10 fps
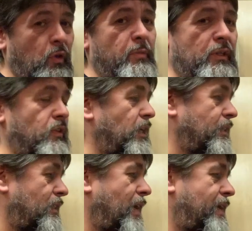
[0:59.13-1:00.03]
dominance
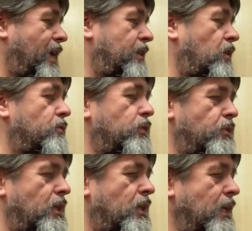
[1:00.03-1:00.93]
thing today, yeah? Don't
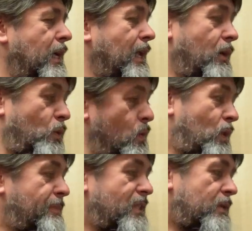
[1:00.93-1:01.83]
do the, oh,
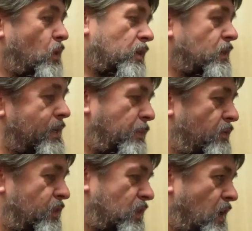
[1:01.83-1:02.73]
let me see what I can tip
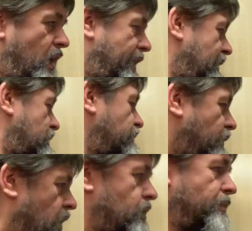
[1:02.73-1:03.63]
off the side. There's
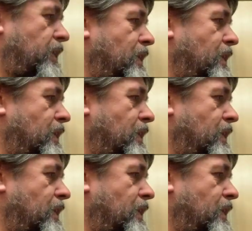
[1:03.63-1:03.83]
far too many